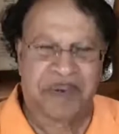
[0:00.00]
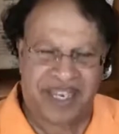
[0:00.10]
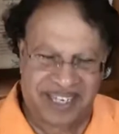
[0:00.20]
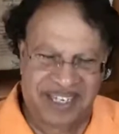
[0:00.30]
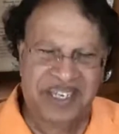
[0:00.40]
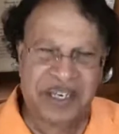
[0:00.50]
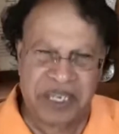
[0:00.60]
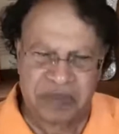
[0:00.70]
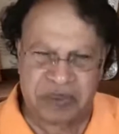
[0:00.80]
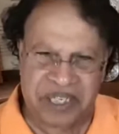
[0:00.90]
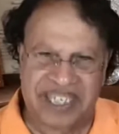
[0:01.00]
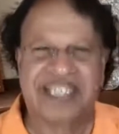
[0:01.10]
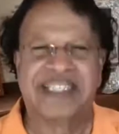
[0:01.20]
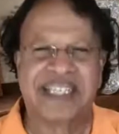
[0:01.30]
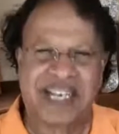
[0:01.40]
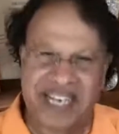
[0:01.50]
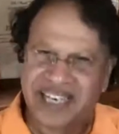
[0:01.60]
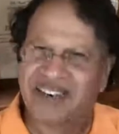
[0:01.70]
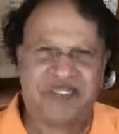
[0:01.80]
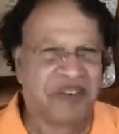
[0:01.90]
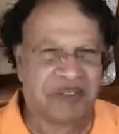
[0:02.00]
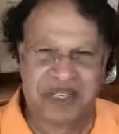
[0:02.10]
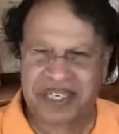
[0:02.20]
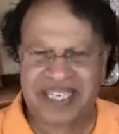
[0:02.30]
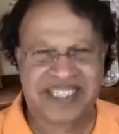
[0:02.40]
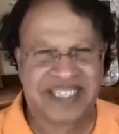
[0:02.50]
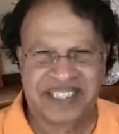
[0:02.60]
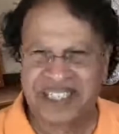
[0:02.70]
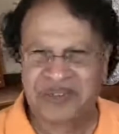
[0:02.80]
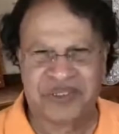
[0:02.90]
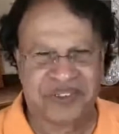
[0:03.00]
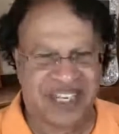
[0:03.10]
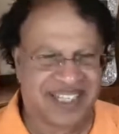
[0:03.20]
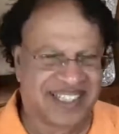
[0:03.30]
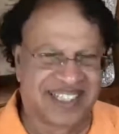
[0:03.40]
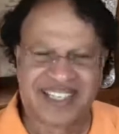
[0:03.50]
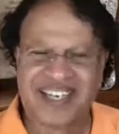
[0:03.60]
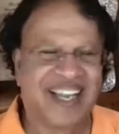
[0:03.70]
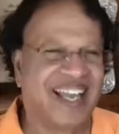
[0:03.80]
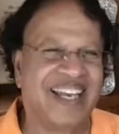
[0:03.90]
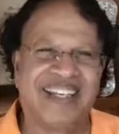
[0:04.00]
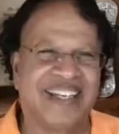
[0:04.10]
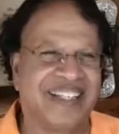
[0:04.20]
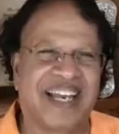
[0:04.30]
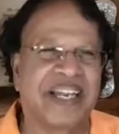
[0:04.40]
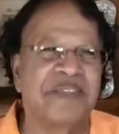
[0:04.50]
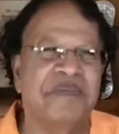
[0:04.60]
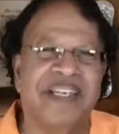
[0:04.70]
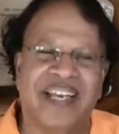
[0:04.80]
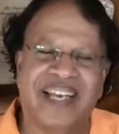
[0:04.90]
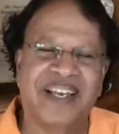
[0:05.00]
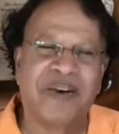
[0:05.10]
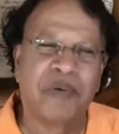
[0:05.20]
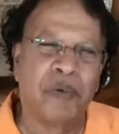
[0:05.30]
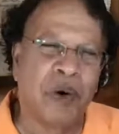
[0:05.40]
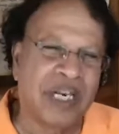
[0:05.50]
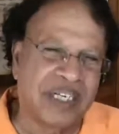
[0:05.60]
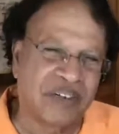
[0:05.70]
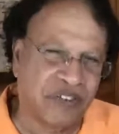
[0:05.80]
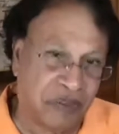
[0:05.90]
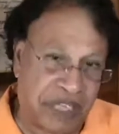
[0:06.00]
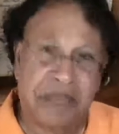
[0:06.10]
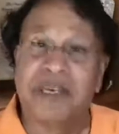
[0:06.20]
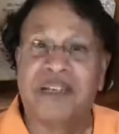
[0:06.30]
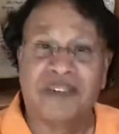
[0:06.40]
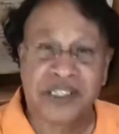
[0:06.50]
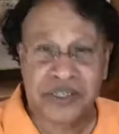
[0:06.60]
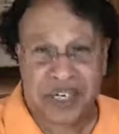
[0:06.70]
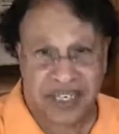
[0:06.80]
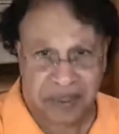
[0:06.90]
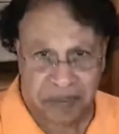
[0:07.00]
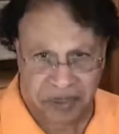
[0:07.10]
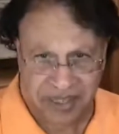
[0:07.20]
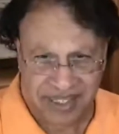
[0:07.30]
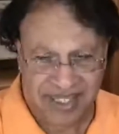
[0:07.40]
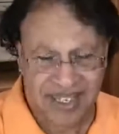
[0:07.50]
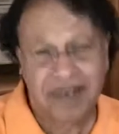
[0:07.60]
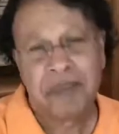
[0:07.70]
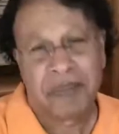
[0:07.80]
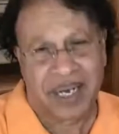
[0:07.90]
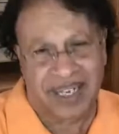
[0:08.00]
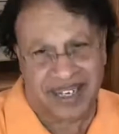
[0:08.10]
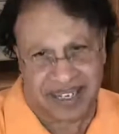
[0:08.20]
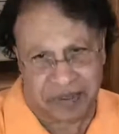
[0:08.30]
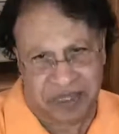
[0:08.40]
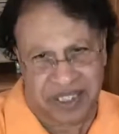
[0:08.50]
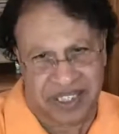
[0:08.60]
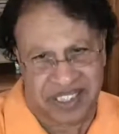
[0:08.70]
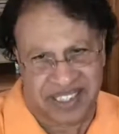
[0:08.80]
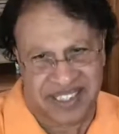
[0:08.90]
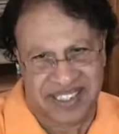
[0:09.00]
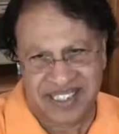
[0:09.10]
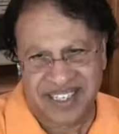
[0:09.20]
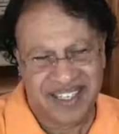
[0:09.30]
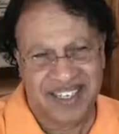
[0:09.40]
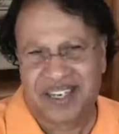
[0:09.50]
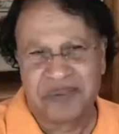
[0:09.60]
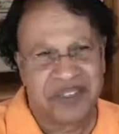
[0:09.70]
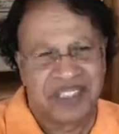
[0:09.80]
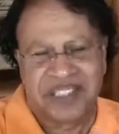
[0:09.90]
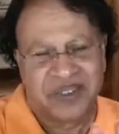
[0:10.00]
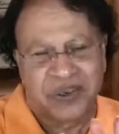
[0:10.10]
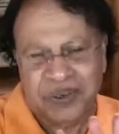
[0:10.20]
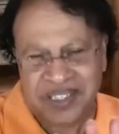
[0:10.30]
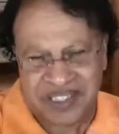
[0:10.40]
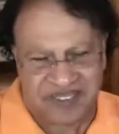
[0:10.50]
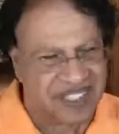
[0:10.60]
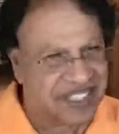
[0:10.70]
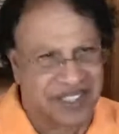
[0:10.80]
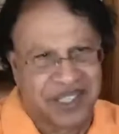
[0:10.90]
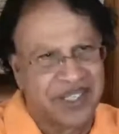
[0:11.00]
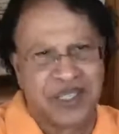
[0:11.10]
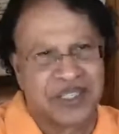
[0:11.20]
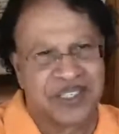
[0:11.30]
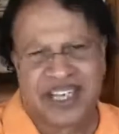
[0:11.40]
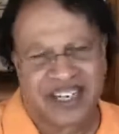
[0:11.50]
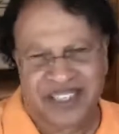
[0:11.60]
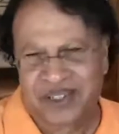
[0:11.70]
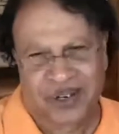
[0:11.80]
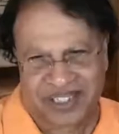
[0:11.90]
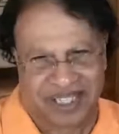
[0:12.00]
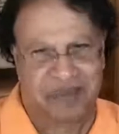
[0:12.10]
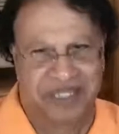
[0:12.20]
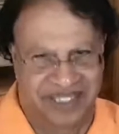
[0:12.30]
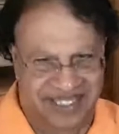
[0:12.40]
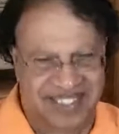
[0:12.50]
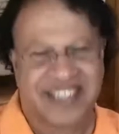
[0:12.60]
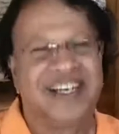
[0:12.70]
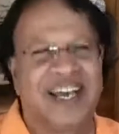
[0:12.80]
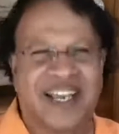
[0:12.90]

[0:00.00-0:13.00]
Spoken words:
my input is, and we work as a team together. And that has been a wonderful. If anybody wants to write a book, my recommendation is, I mean, with no reservation, Doug did not tell me this.